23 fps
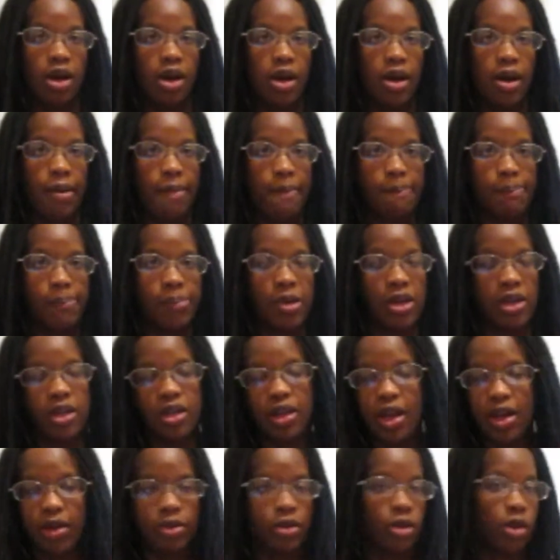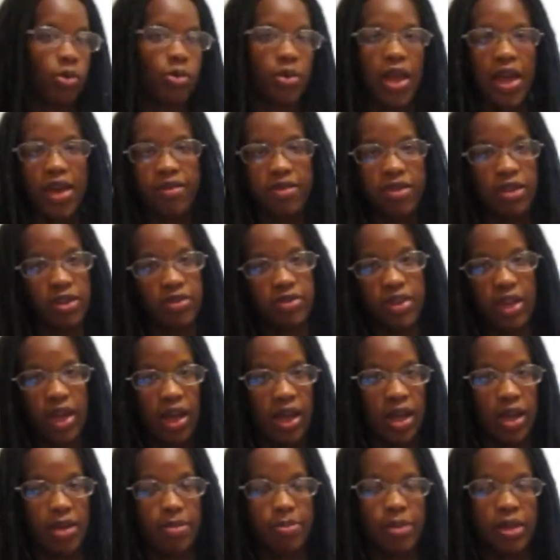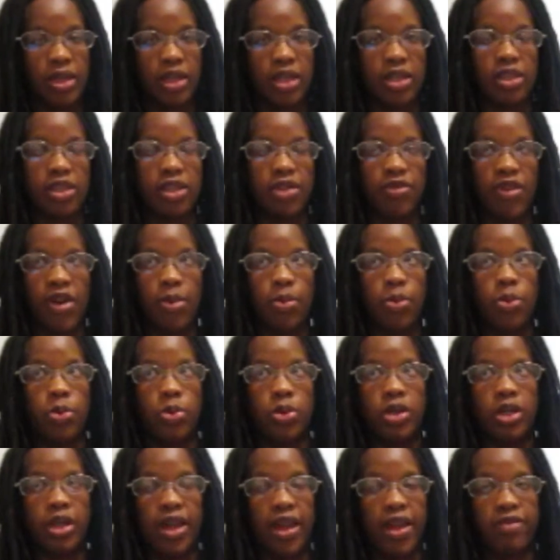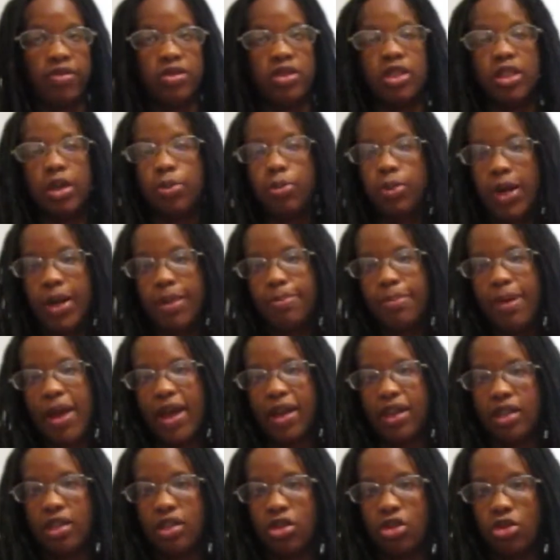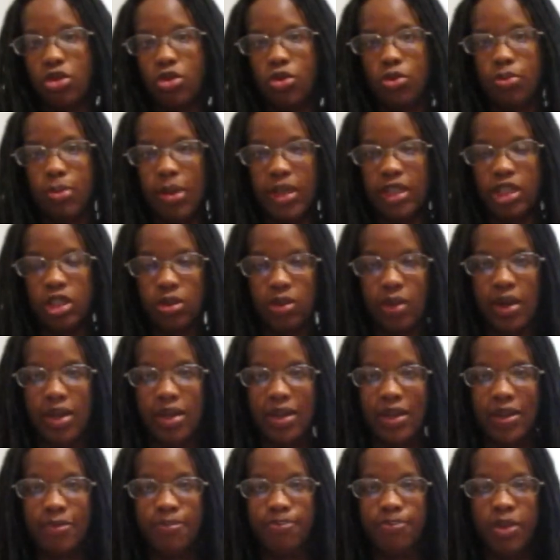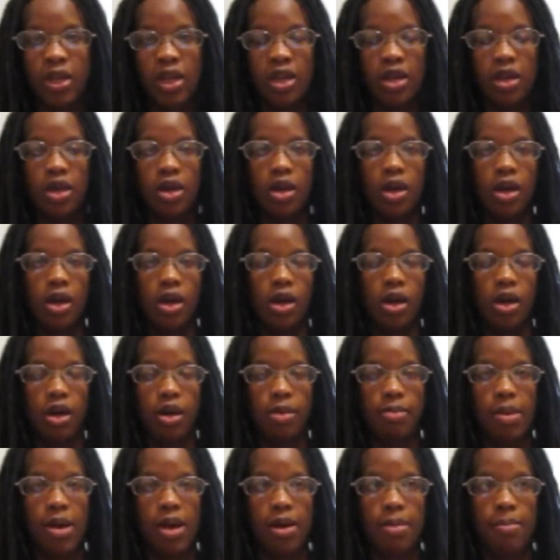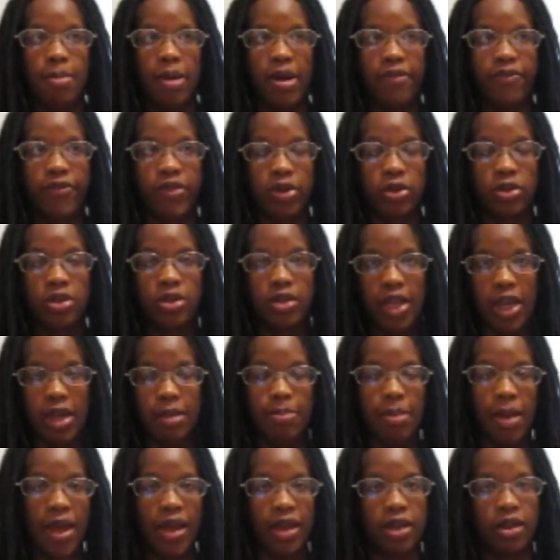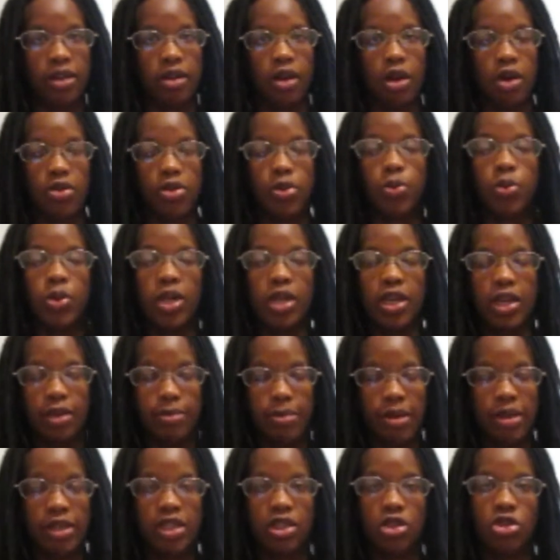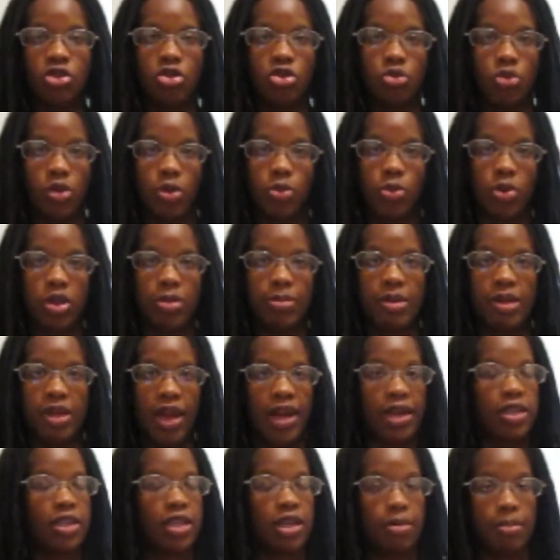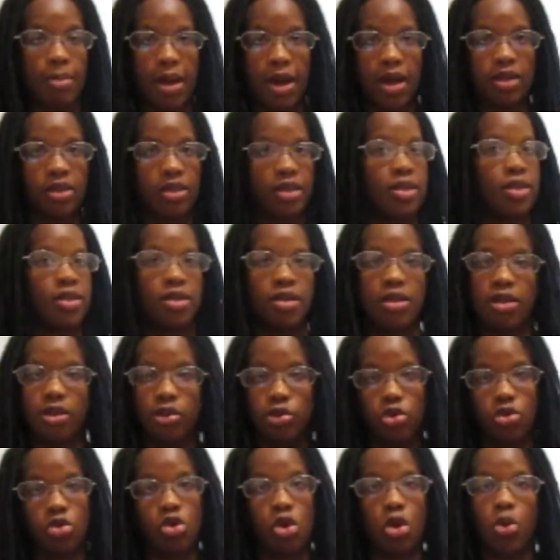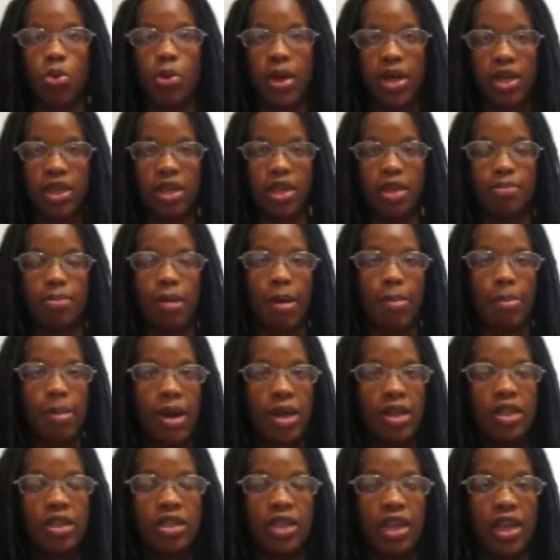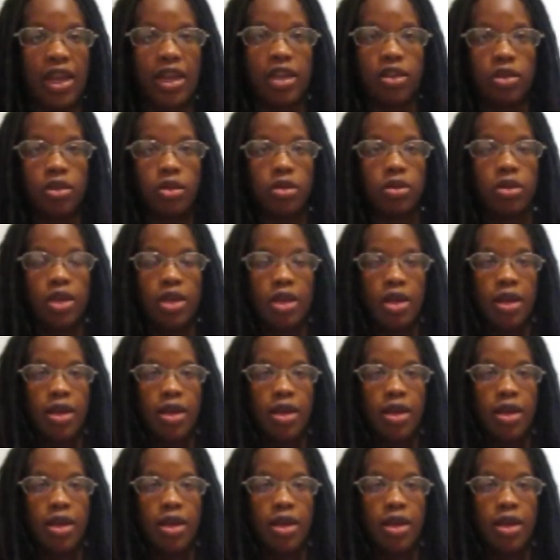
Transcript: but I don't have enough time, because if I would have jumped right back into my training, my first day back on the weekend, my distance run would have been 18 miles, and there's no way that my body could handle